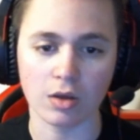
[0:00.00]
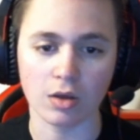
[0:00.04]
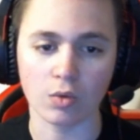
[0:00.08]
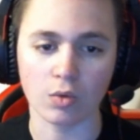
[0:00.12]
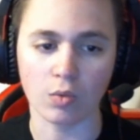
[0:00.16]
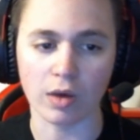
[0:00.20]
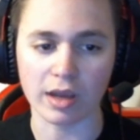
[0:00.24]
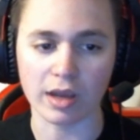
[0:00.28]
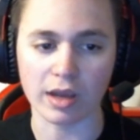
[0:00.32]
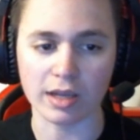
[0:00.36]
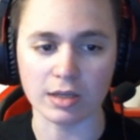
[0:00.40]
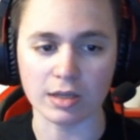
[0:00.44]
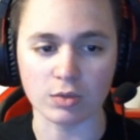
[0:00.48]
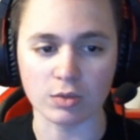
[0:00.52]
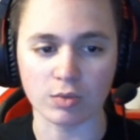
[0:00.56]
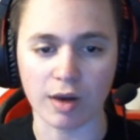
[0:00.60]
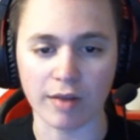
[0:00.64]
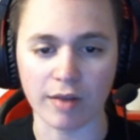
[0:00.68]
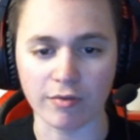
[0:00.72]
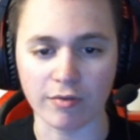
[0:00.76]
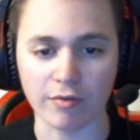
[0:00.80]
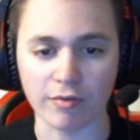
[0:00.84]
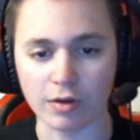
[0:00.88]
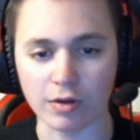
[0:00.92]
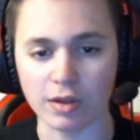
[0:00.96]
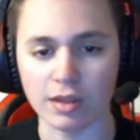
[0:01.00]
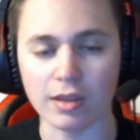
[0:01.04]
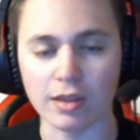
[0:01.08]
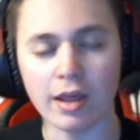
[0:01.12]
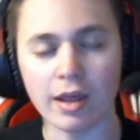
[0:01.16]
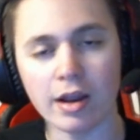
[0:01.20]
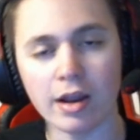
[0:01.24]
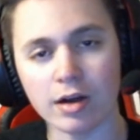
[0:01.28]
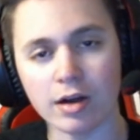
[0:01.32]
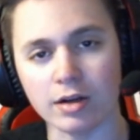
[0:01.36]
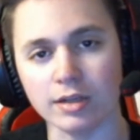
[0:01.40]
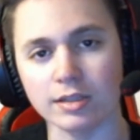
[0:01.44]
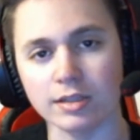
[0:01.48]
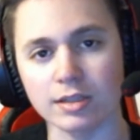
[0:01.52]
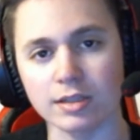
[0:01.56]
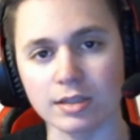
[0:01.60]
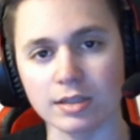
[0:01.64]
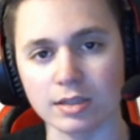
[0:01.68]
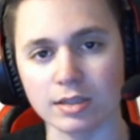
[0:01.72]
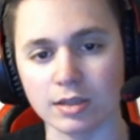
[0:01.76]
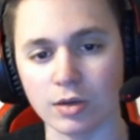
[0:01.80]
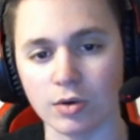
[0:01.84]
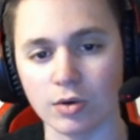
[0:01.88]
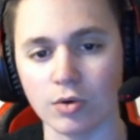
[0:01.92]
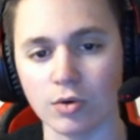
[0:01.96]
what is rightfully theirs.
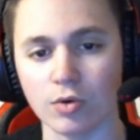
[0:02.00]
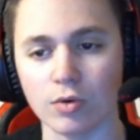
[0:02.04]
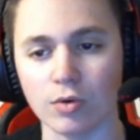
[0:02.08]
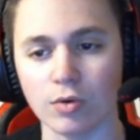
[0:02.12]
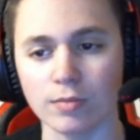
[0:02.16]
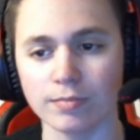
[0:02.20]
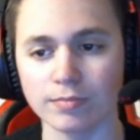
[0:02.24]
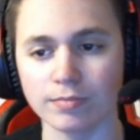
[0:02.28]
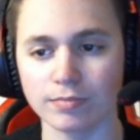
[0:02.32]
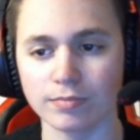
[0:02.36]
So